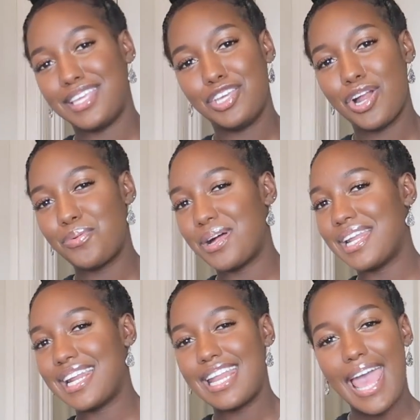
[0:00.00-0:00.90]
you don't want
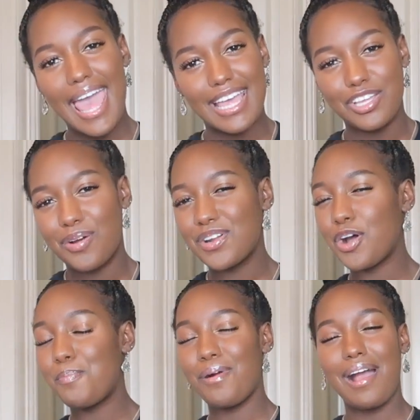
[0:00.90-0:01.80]
none of that. You don't want
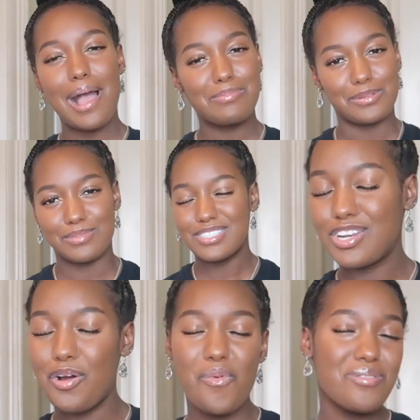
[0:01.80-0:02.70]
no problems. You
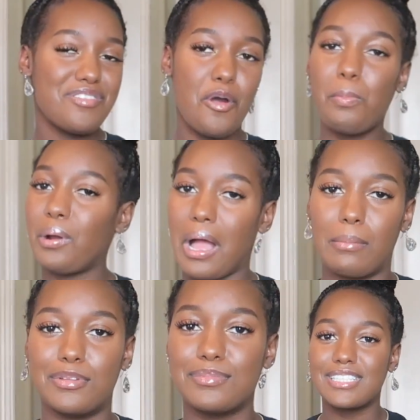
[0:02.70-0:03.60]
don't want no
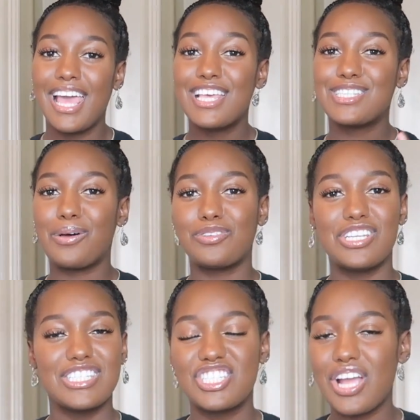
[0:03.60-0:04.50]
problems. So
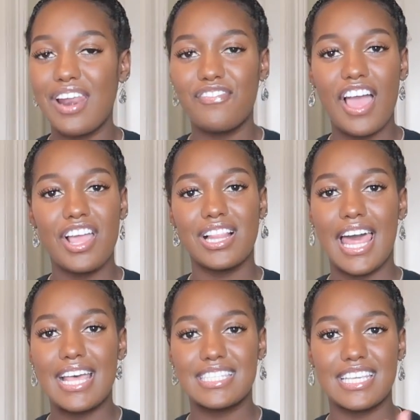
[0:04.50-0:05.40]
just try to find your
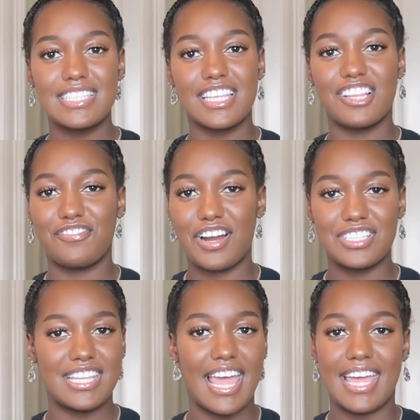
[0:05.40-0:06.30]
classes the
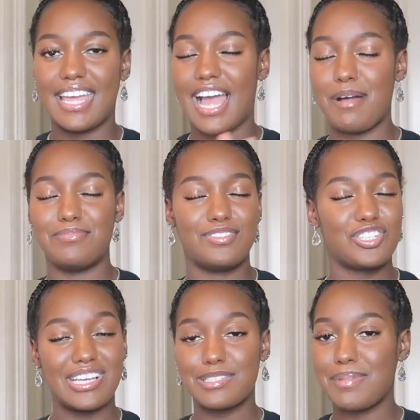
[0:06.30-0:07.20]
first day.
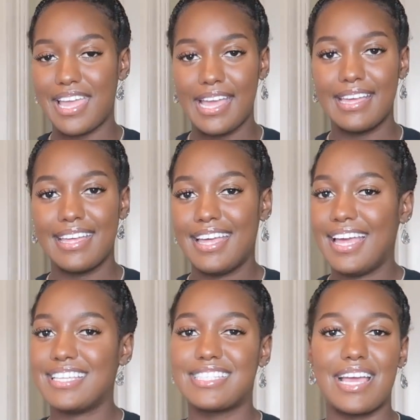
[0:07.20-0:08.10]
Trust me,
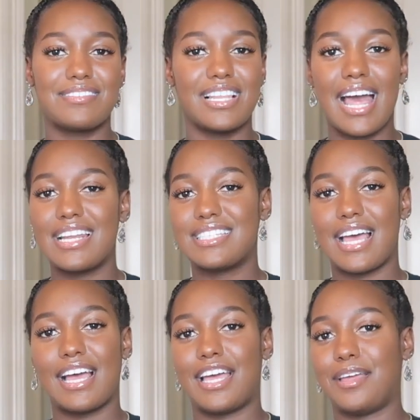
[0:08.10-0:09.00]
it saves a lot of
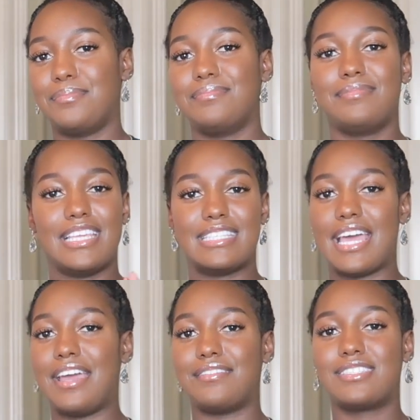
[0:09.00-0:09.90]
time. It
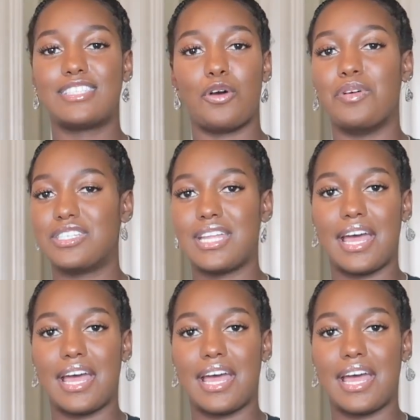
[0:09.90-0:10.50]
saves so much